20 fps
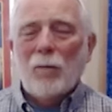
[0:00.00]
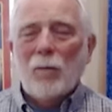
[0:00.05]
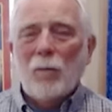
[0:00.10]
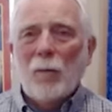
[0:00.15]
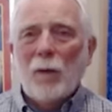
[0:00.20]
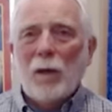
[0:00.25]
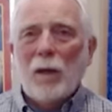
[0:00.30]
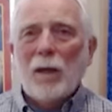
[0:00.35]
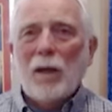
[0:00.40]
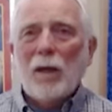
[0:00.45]

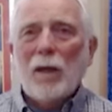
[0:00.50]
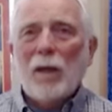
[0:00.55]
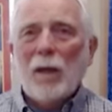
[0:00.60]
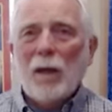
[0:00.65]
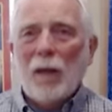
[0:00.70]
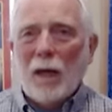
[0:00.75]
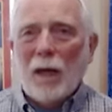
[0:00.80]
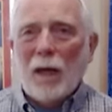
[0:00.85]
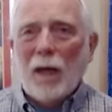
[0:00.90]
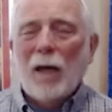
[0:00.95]
we can
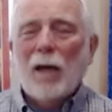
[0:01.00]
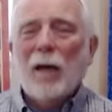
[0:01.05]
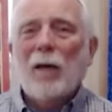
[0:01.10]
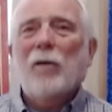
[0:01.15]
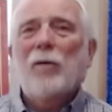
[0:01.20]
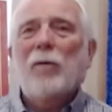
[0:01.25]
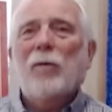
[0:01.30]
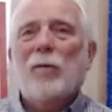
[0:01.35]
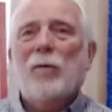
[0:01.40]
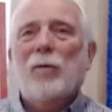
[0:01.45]

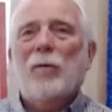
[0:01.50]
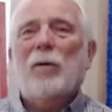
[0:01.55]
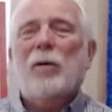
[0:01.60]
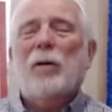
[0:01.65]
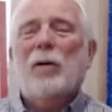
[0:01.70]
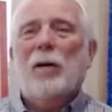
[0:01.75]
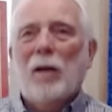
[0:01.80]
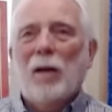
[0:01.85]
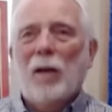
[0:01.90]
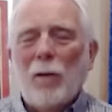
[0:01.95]
have
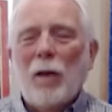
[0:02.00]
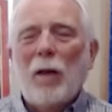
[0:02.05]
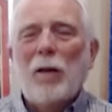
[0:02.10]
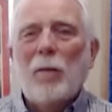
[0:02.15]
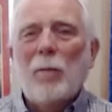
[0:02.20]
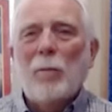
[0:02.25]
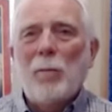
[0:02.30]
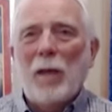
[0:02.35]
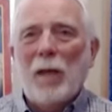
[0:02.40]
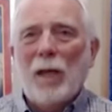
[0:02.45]
an
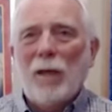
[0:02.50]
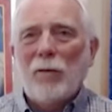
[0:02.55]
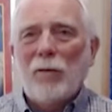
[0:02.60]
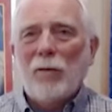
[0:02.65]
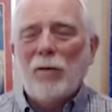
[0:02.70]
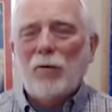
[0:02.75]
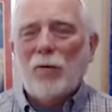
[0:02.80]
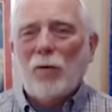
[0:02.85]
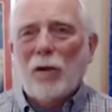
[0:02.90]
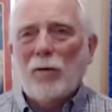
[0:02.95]

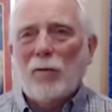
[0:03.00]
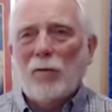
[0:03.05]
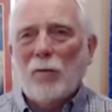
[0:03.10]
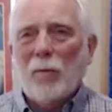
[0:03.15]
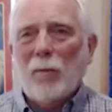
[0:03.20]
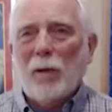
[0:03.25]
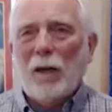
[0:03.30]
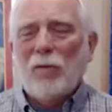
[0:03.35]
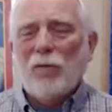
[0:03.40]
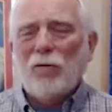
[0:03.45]
amazing
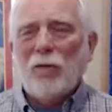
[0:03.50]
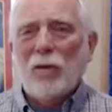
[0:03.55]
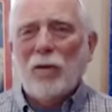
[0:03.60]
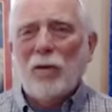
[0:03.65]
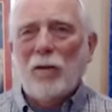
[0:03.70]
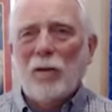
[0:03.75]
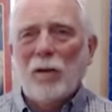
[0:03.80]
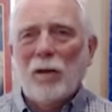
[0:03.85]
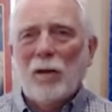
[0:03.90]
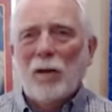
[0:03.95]

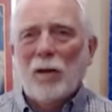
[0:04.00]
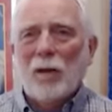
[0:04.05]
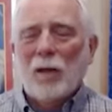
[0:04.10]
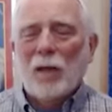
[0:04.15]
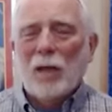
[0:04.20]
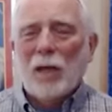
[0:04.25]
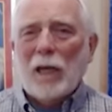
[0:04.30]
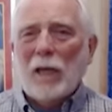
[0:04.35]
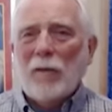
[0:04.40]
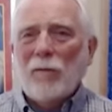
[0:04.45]
transformation
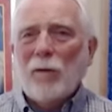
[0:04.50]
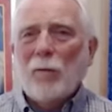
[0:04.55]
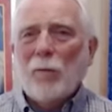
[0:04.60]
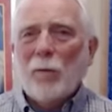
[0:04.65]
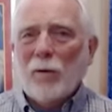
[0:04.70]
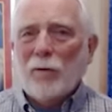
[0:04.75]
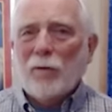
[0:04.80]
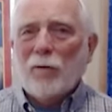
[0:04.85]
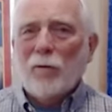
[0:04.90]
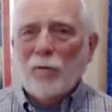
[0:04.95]
even
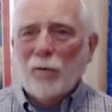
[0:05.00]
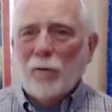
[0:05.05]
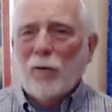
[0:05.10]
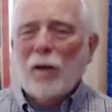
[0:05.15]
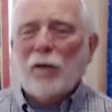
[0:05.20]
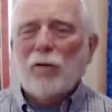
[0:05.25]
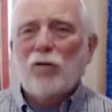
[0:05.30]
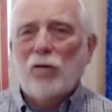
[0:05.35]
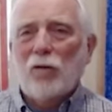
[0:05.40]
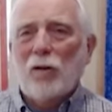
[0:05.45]
with some
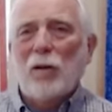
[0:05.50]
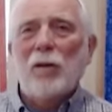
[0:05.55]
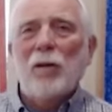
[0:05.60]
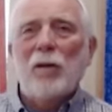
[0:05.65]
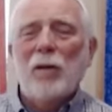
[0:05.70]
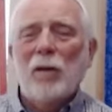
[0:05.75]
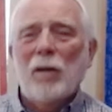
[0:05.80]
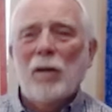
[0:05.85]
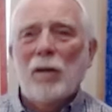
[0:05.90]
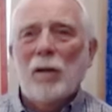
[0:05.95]
friction
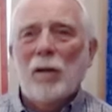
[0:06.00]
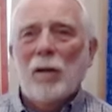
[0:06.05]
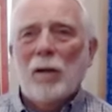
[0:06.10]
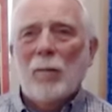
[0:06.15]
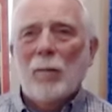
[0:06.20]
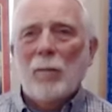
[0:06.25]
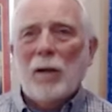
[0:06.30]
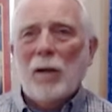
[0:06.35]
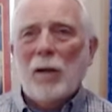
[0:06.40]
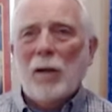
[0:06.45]

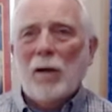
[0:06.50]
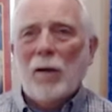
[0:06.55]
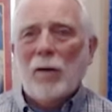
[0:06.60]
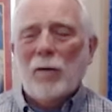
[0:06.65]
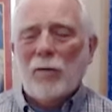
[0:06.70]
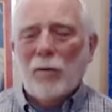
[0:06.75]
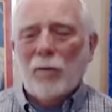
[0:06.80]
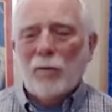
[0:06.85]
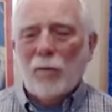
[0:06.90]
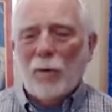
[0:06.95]

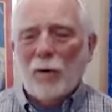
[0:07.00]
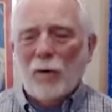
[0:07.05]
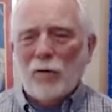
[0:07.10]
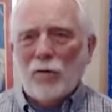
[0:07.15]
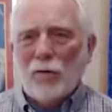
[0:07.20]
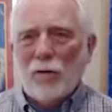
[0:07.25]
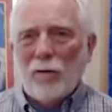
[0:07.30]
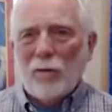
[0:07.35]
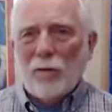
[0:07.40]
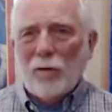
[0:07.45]
because the
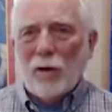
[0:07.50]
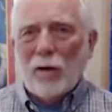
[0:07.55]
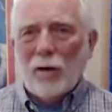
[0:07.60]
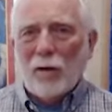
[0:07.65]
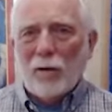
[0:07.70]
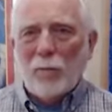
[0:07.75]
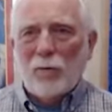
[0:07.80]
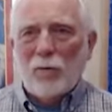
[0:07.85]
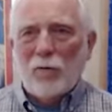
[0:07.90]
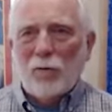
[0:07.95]
friction's
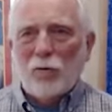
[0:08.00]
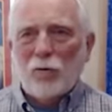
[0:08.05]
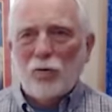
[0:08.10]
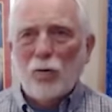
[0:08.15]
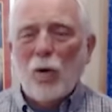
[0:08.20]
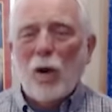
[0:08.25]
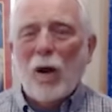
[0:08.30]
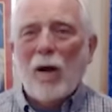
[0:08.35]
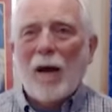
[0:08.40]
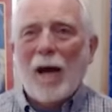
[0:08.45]
there to
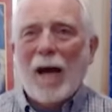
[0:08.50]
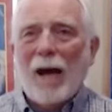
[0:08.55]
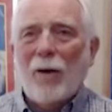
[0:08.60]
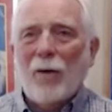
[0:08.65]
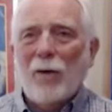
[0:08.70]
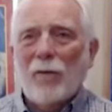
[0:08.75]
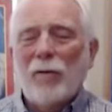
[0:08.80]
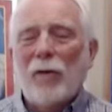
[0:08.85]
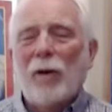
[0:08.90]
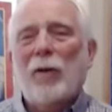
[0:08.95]
draw
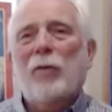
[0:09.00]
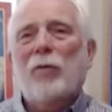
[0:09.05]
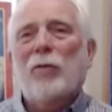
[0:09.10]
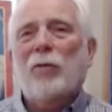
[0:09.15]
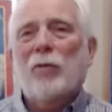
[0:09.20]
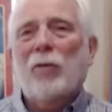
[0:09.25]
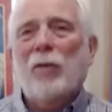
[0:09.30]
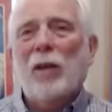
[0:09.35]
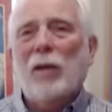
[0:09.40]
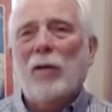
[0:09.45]
out of
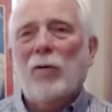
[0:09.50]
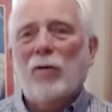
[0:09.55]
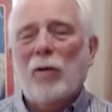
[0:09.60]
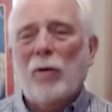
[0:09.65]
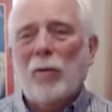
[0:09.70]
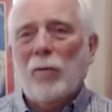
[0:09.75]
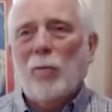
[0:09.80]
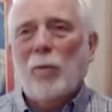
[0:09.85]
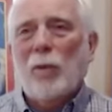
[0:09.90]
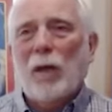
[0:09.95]
us things
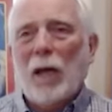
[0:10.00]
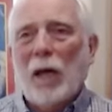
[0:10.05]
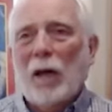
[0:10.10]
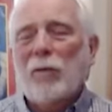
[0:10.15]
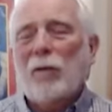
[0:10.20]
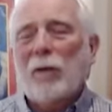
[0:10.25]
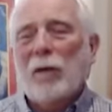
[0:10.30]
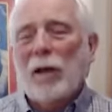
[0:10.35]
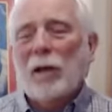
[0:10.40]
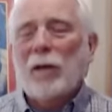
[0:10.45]
that we
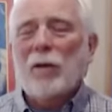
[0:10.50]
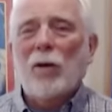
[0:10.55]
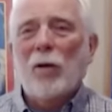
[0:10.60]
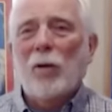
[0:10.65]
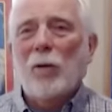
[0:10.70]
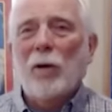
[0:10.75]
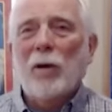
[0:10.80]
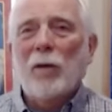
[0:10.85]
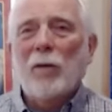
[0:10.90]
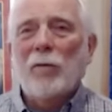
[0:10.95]
have to let
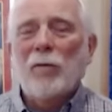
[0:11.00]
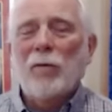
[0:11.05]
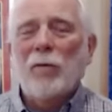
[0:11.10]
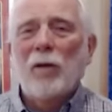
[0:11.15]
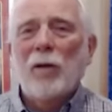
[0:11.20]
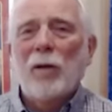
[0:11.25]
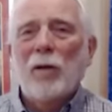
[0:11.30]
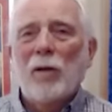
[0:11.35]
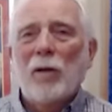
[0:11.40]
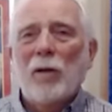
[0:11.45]
go of
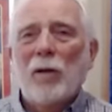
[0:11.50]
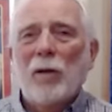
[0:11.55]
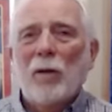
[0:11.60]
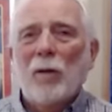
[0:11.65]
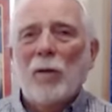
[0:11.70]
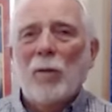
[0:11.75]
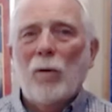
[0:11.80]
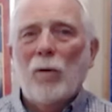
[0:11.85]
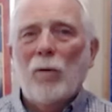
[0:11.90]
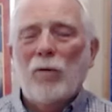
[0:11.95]

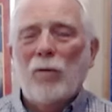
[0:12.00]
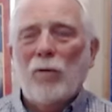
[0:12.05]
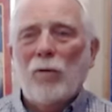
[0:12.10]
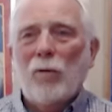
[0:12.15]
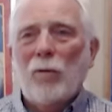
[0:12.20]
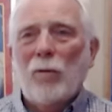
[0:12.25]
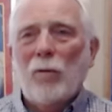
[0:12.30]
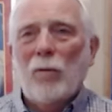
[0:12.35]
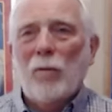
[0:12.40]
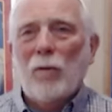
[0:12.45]
or
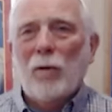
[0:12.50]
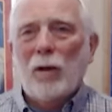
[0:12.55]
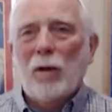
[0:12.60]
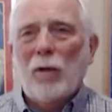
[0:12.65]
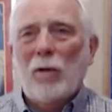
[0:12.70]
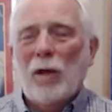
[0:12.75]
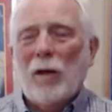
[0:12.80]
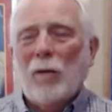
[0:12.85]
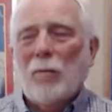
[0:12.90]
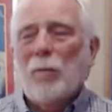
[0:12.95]
to, you
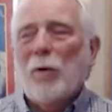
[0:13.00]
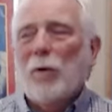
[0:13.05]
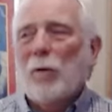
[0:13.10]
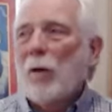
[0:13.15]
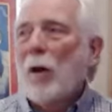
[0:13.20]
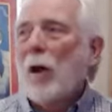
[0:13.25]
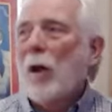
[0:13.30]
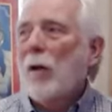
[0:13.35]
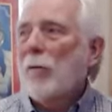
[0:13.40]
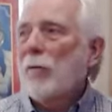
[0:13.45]
know, have burned
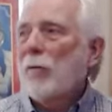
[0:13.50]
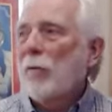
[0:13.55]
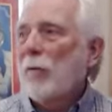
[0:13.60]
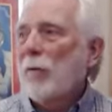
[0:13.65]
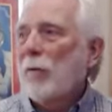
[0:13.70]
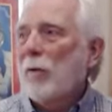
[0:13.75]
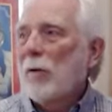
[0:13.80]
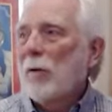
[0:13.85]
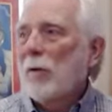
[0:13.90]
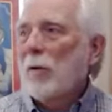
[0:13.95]
off,
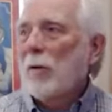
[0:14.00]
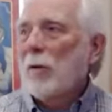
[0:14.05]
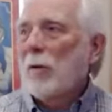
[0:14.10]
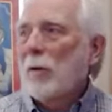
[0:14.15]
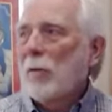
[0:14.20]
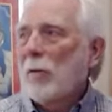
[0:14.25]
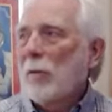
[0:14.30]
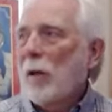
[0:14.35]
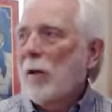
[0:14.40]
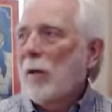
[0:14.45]

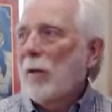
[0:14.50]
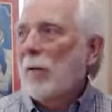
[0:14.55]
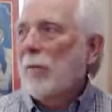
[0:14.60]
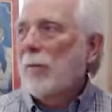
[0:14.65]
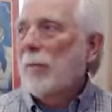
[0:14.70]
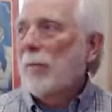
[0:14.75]
right?